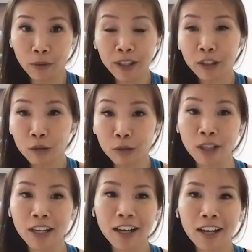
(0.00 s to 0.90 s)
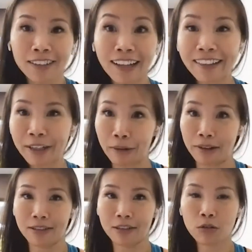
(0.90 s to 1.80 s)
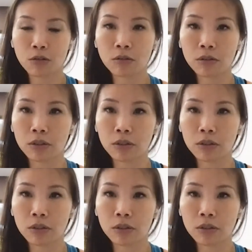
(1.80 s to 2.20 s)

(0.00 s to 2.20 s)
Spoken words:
What are you going to do? Nothing, right? So,